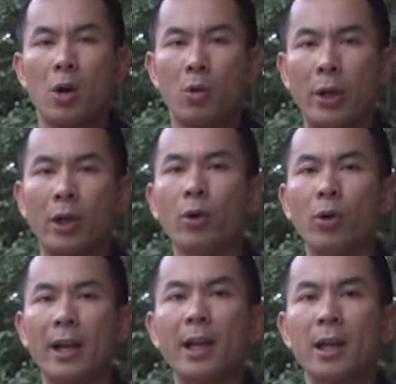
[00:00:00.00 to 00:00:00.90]

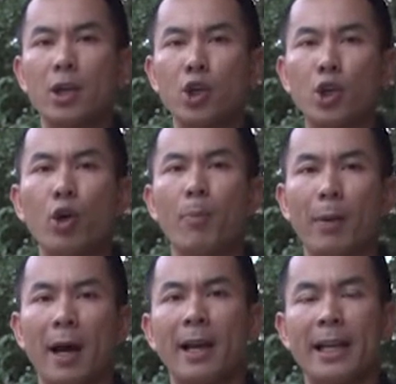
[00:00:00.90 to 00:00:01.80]
Recruiting new
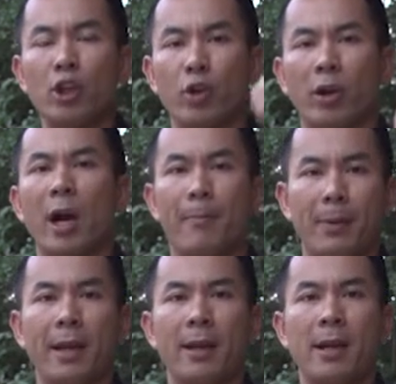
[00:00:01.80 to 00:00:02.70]
blood into your
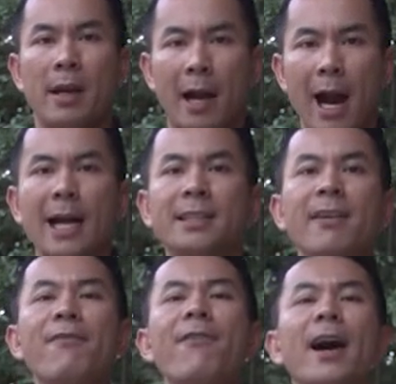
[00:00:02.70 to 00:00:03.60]
company.
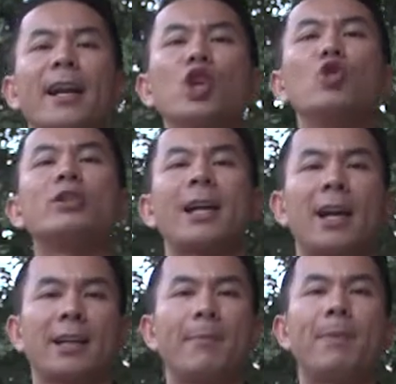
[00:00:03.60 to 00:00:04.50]
Constantly finding new
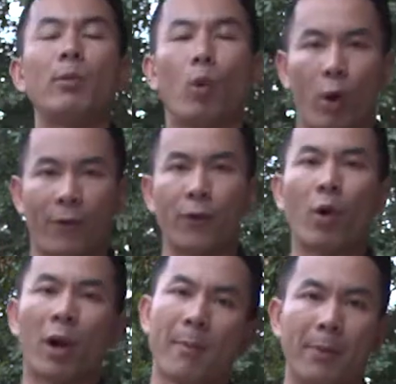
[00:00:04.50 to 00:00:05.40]
talented people to work for
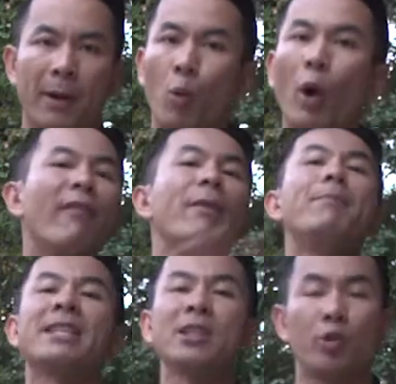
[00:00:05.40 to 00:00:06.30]
your company, whatever
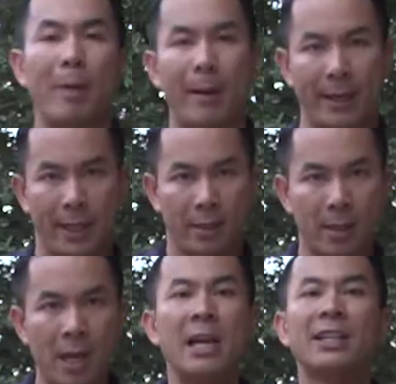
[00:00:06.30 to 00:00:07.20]
business you might be in.
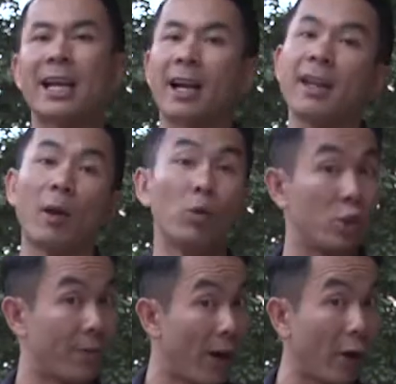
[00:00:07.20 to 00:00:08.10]
Second thing,
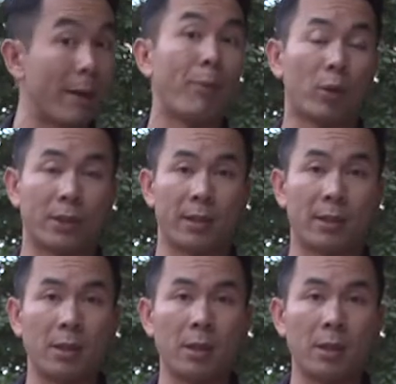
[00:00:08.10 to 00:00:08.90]
which is very important,